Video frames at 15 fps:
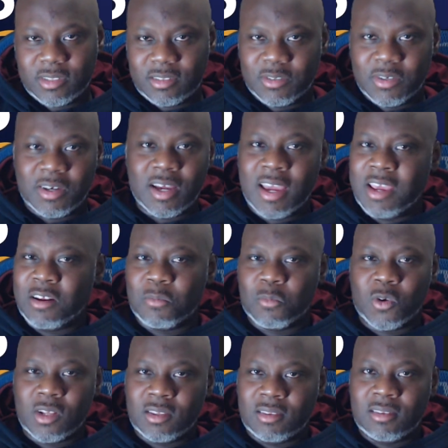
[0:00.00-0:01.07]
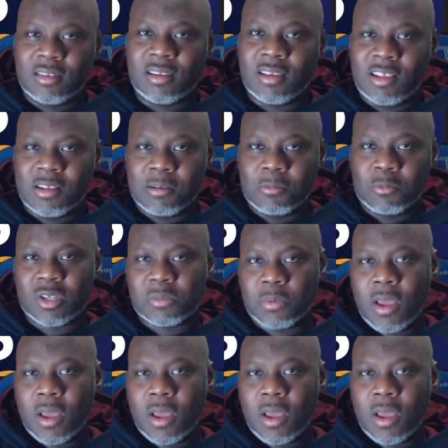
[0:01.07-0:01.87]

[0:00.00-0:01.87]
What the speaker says: So ain't no more AWS.